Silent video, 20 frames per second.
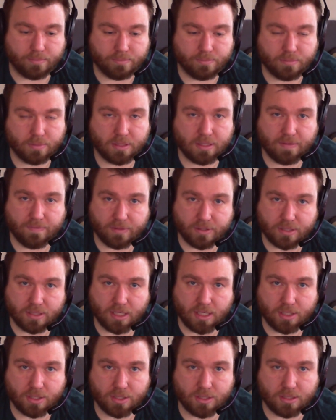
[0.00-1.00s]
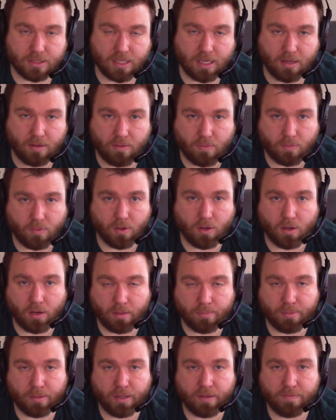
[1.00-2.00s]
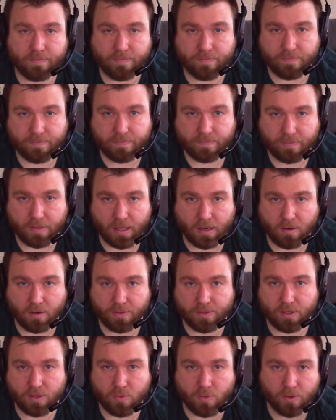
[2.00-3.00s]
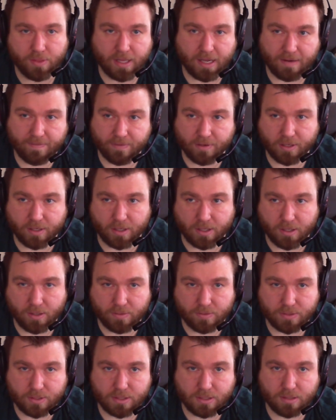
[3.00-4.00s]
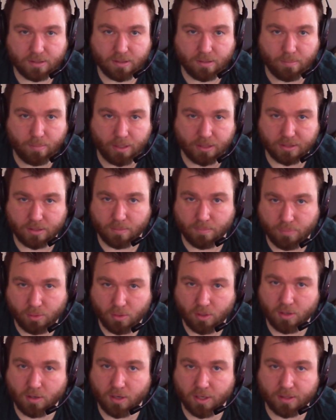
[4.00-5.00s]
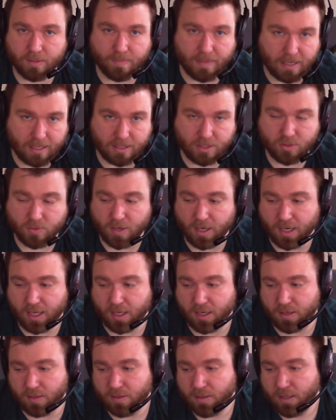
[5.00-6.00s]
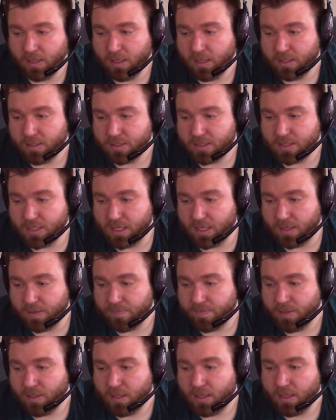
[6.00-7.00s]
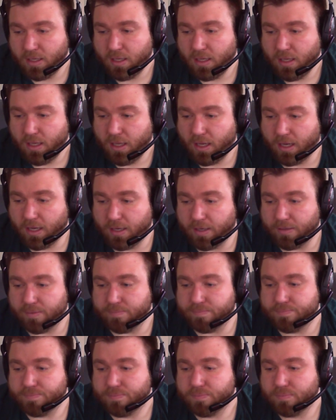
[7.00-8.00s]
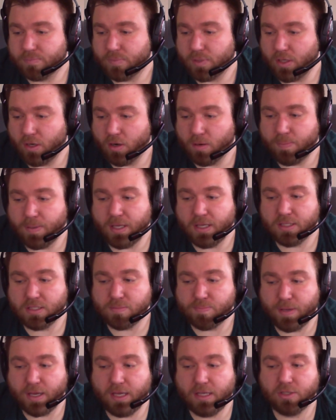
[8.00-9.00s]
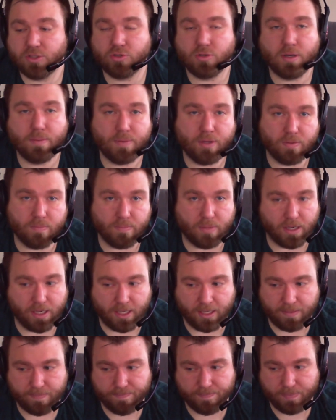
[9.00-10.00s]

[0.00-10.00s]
civilizations that are on the North African coast. It means they're bordering the Mediterranean Sea. Europeans paid tribute money